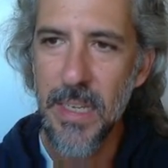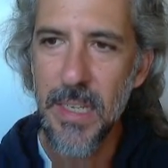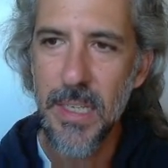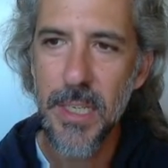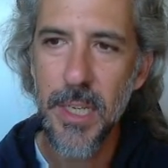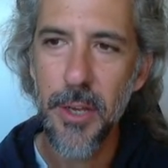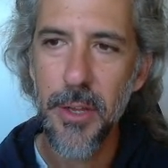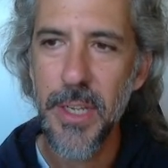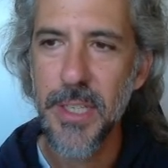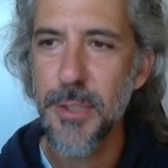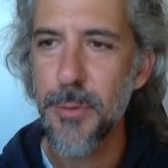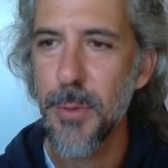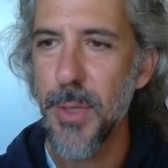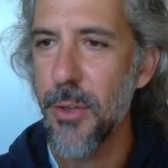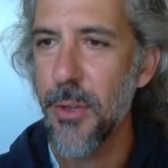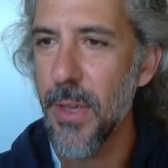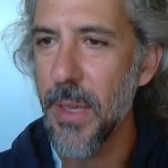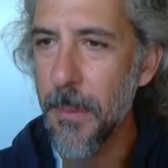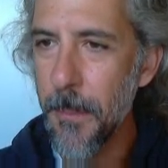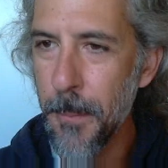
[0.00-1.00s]
Notice when
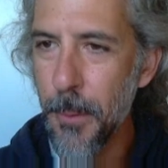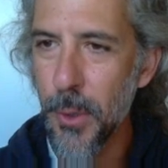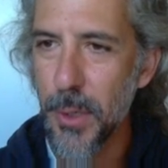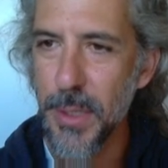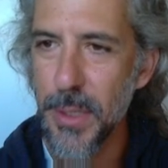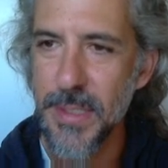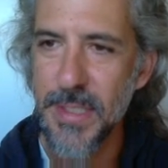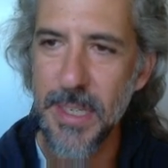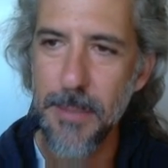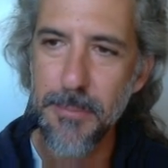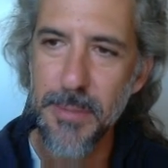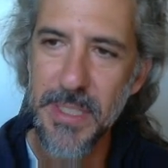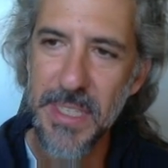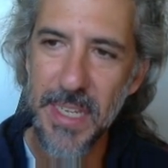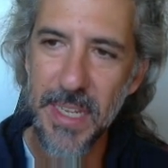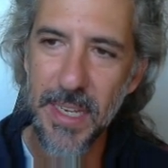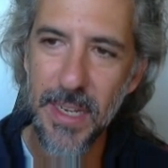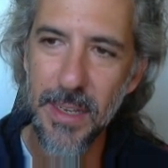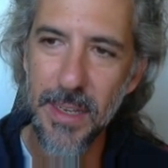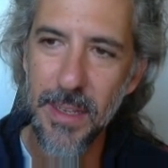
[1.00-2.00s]
you import a
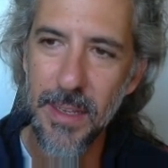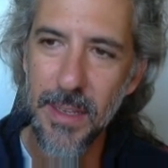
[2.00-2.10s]
subscene,